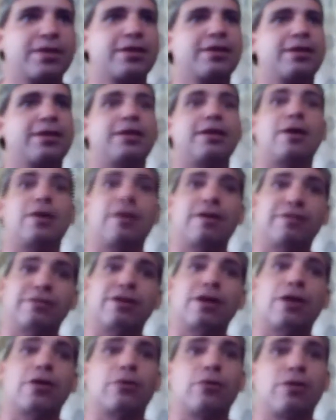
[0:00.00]
Now
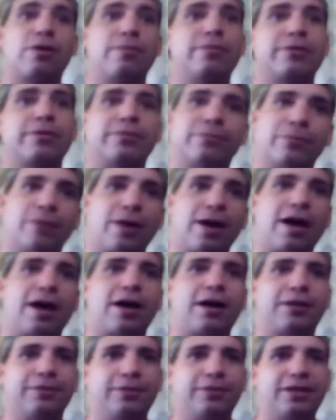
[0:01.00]
every other woman,
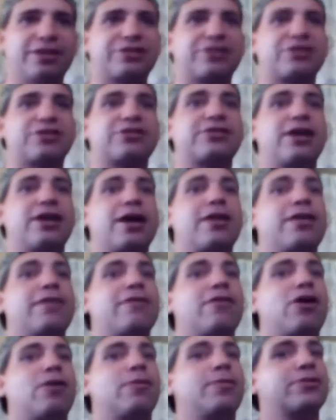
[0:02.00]
well, let's just say
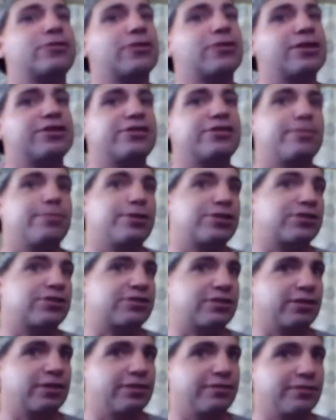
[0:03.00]
they've all been crazy
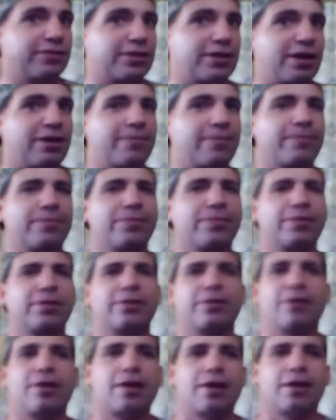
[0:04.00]
bitches and leave it there.
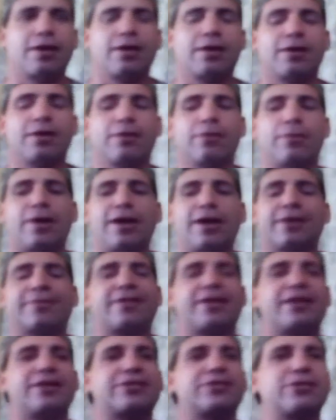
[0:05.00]
Wait,
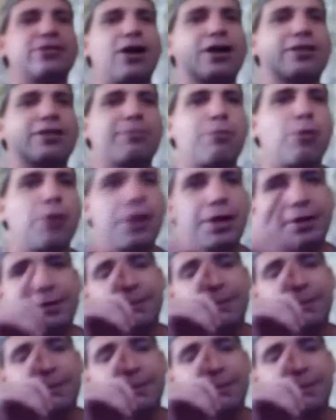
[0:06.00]
that's not the point.